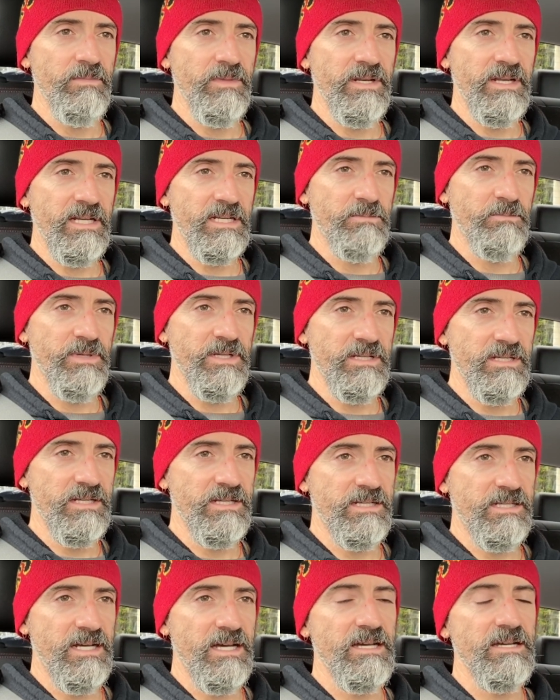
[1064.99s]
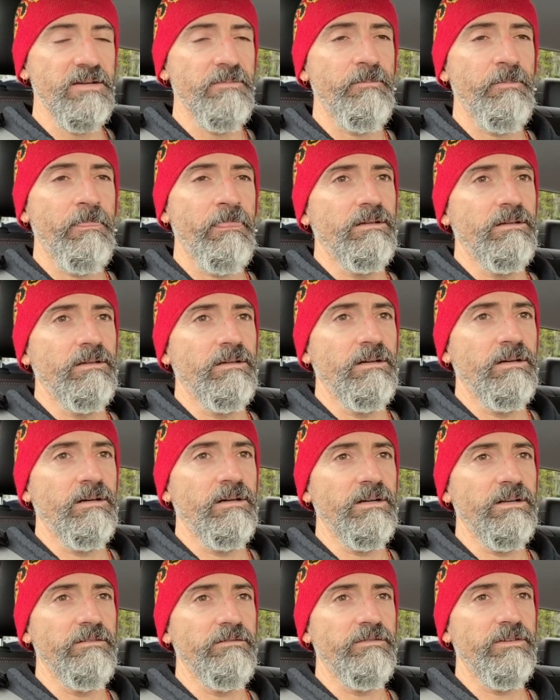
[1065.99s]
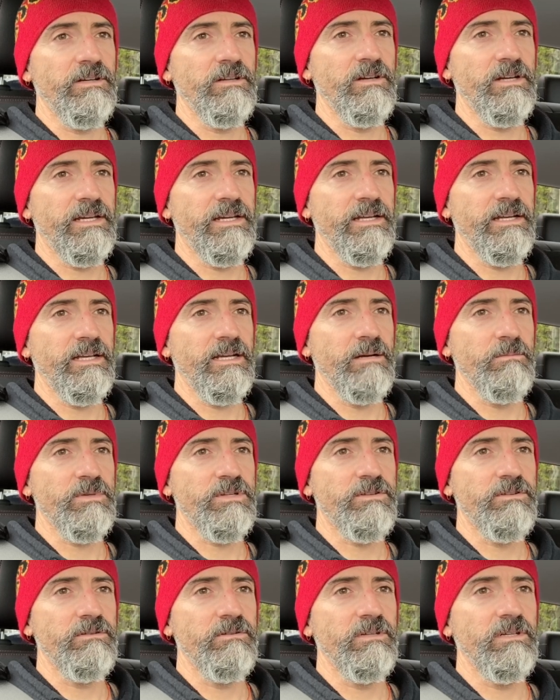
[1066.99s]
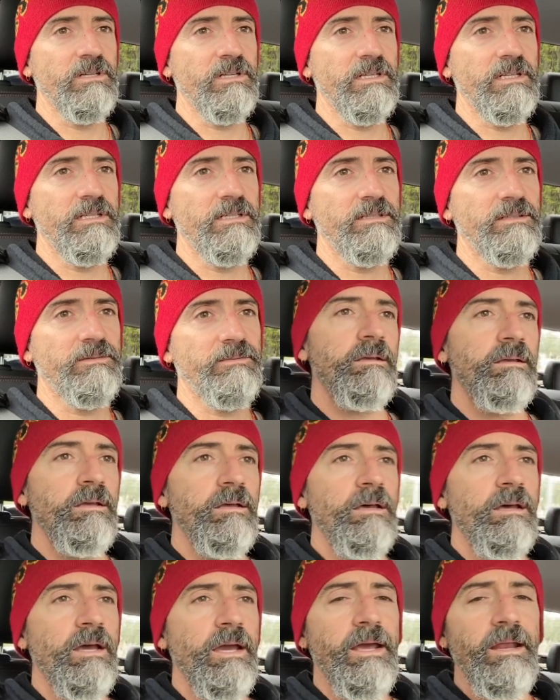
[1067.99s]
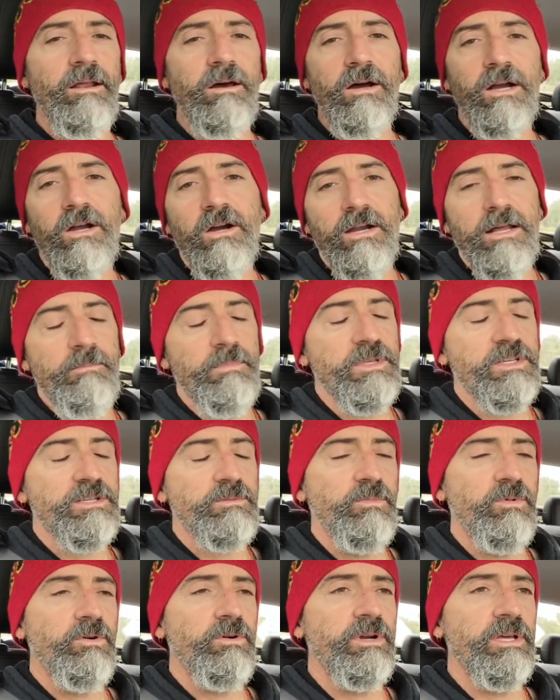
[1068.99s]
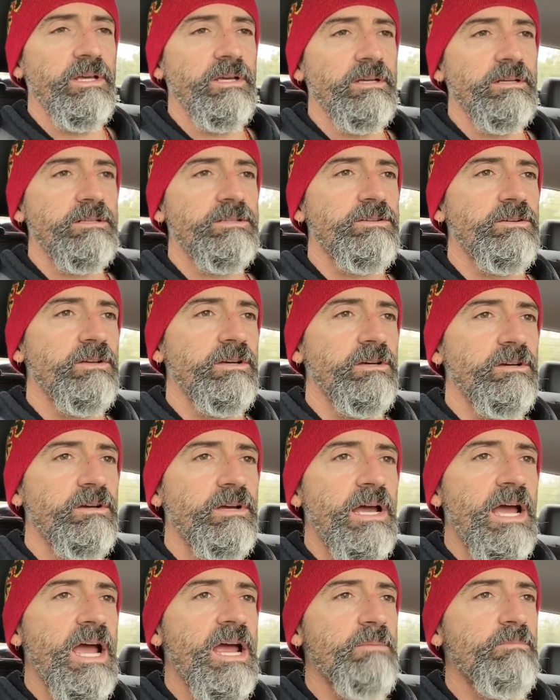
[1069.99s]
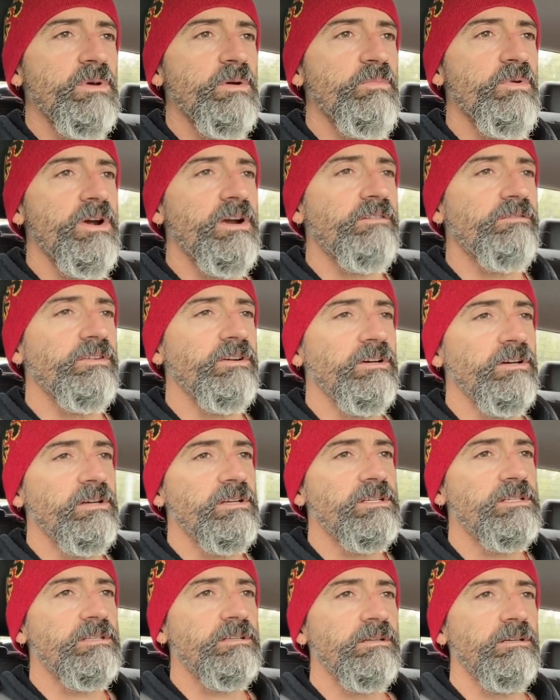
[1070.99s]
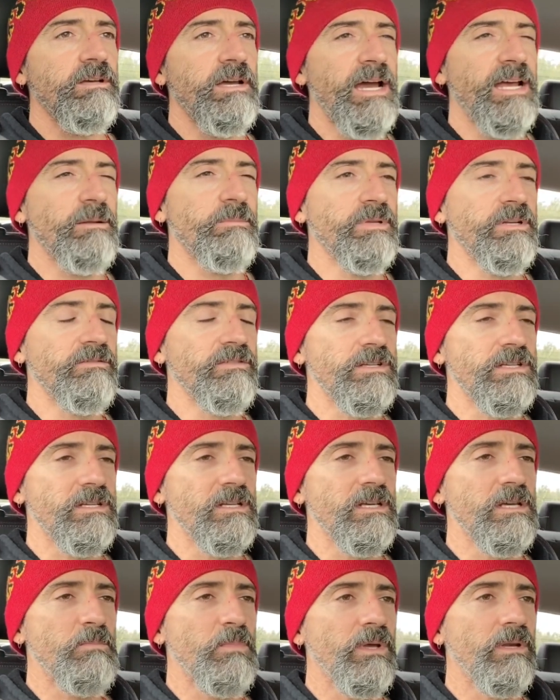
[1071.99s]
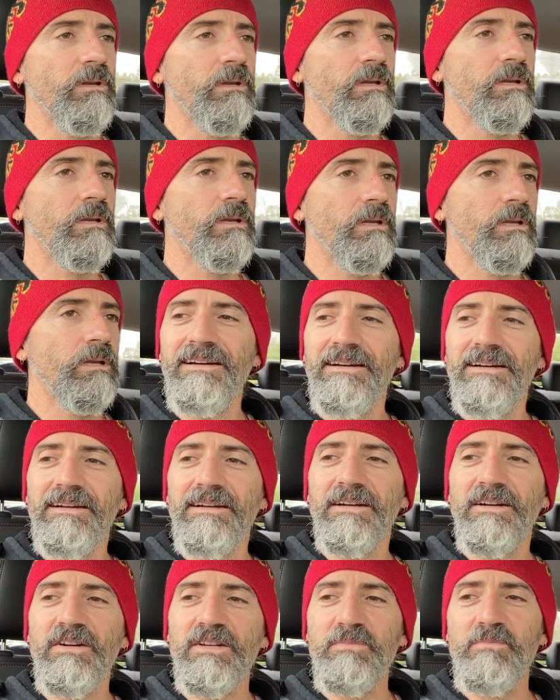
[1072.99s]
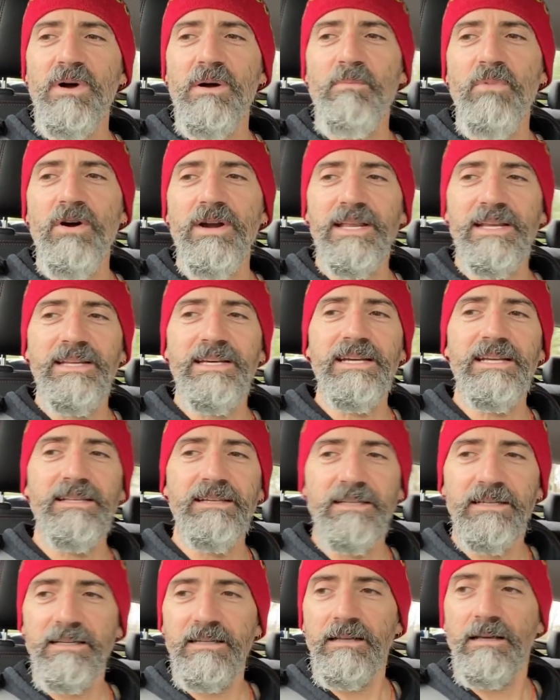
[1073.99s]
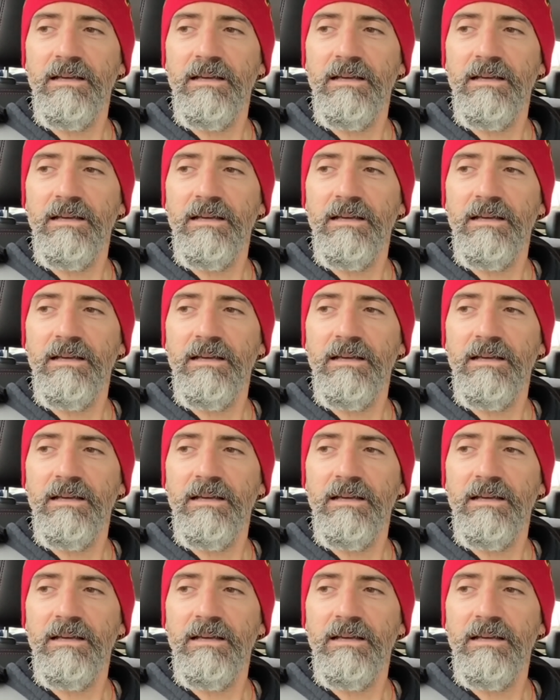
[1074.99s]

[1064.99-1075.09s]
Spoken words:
the next business day. I didn't feel like getting up too early, and I got up this morning and sort of had my breakfast, had a bit of a sleep in because my body needed it.